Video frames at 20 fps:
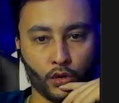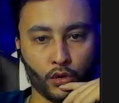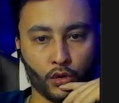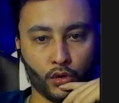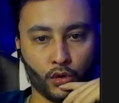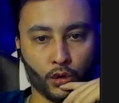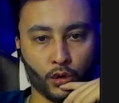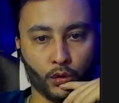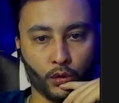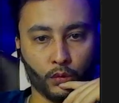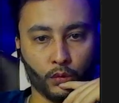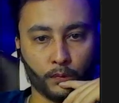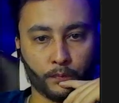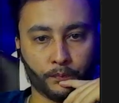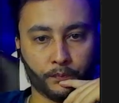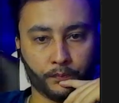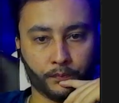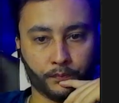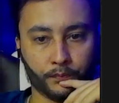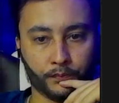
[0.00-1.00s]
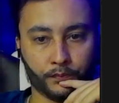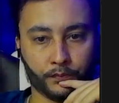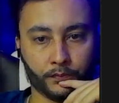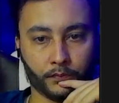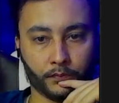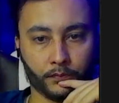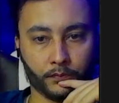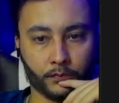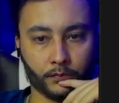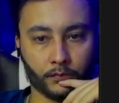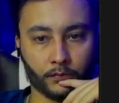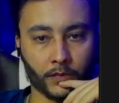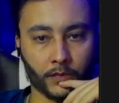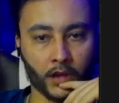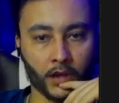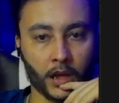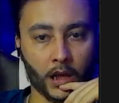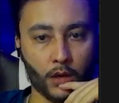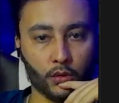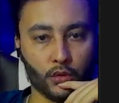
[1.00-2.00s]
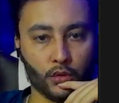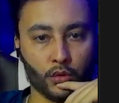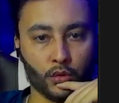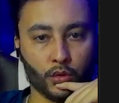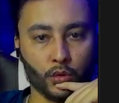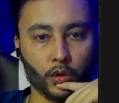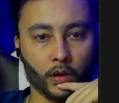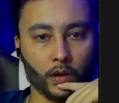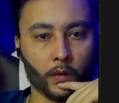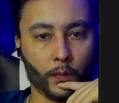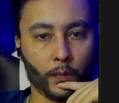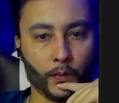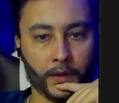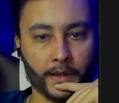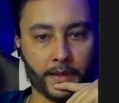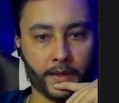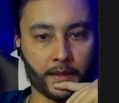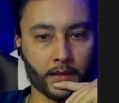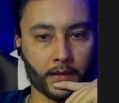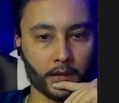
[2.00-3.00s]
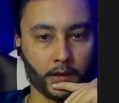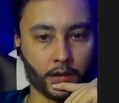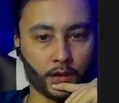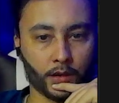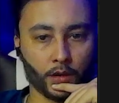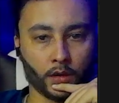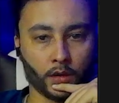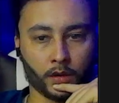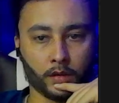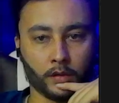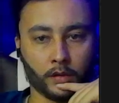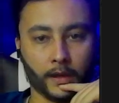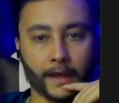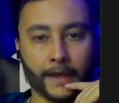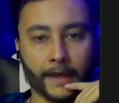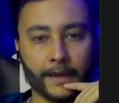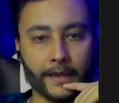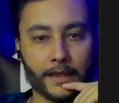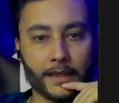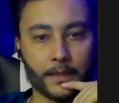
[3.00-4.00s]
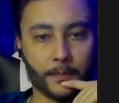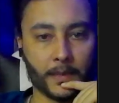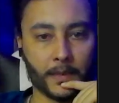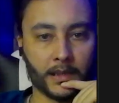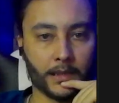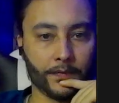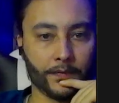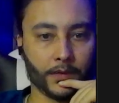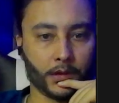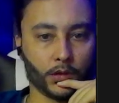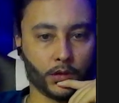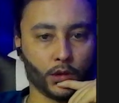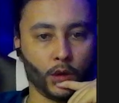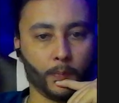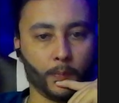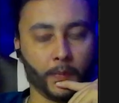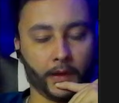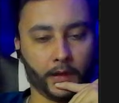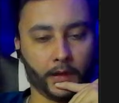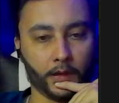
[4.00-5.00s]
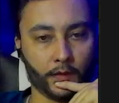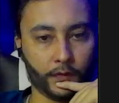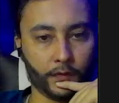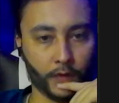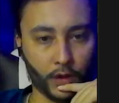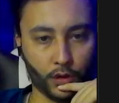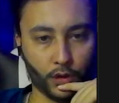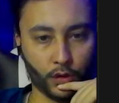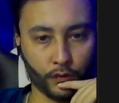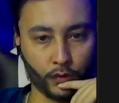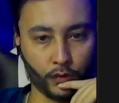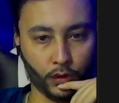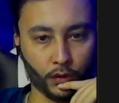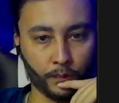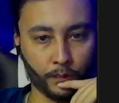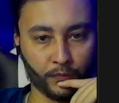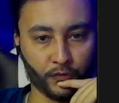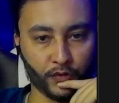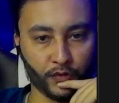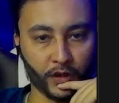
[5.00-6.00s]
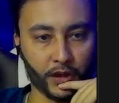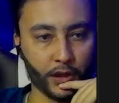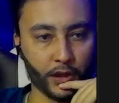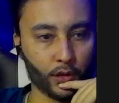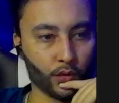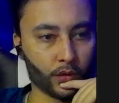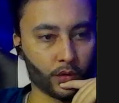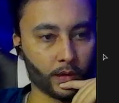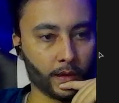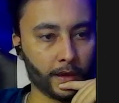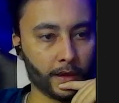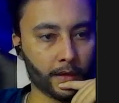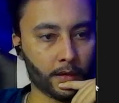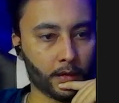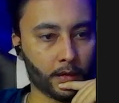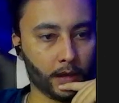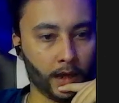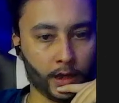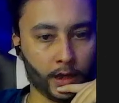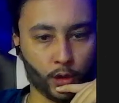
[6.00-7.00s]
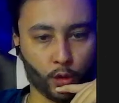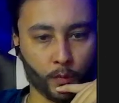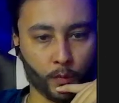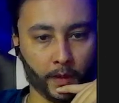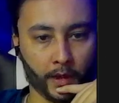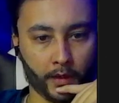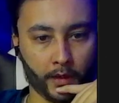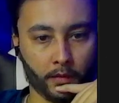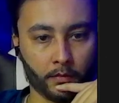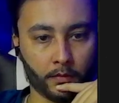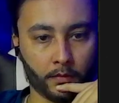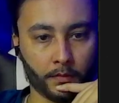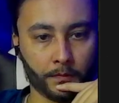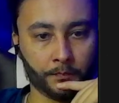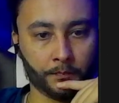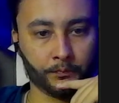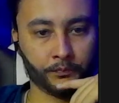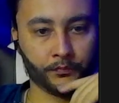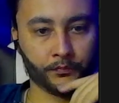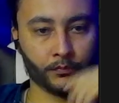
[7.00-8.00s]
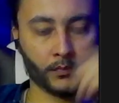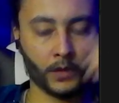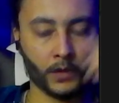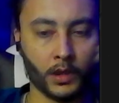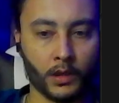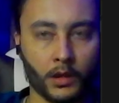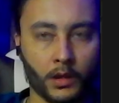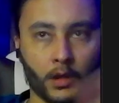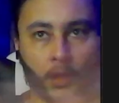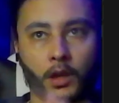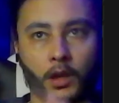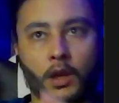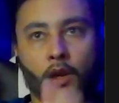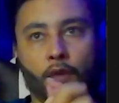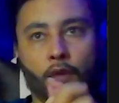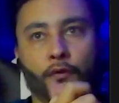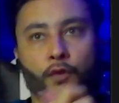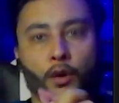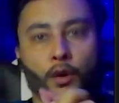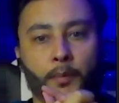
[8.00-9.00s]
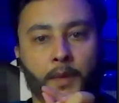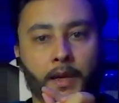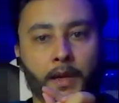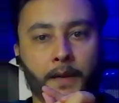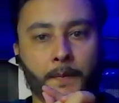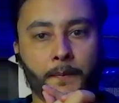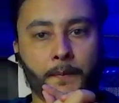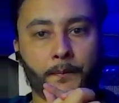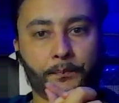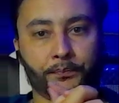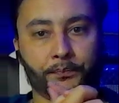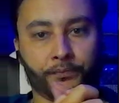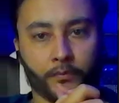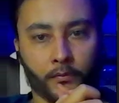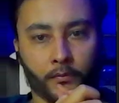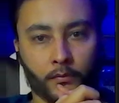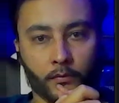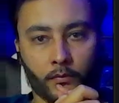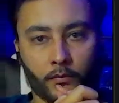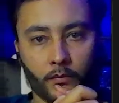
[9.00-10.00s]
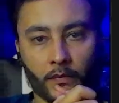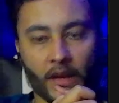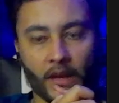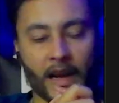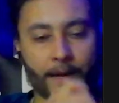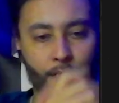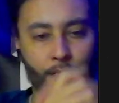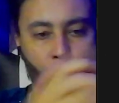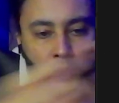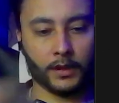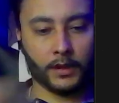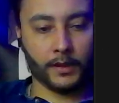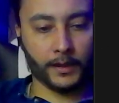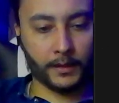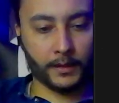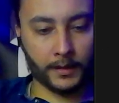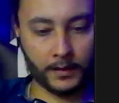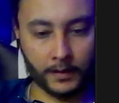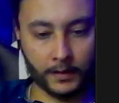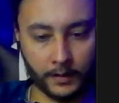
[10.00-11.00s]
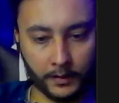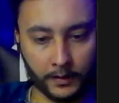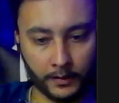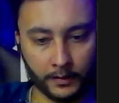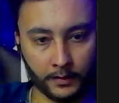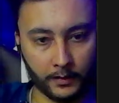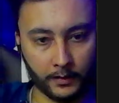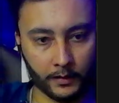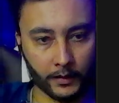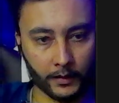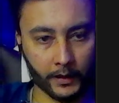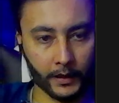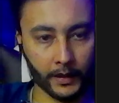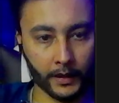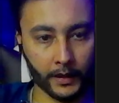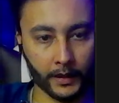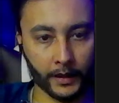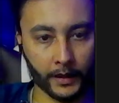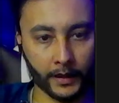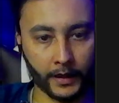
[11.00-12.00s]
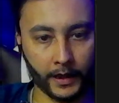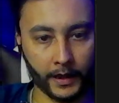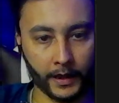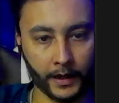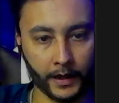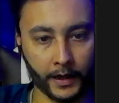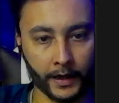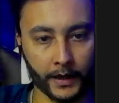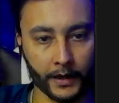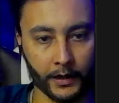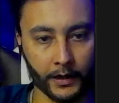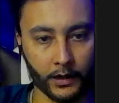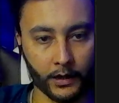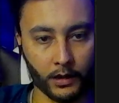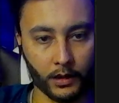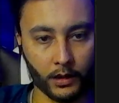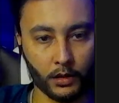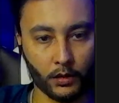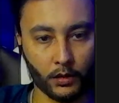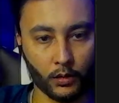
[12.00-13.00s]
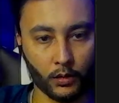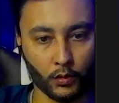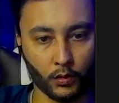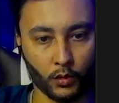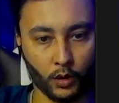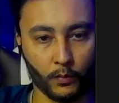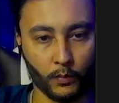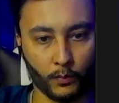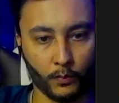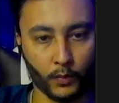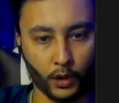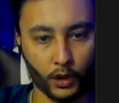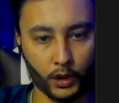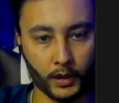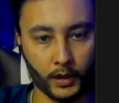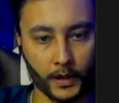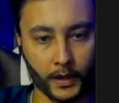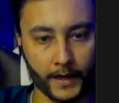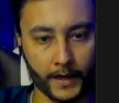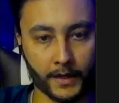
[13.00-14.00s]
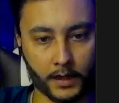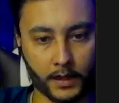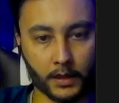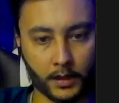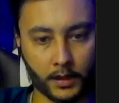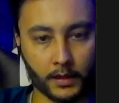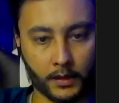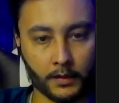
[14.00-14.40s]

So, how to do a research on any specific topic. First of all, we need to select a domain. For me, I would select AI and robotics.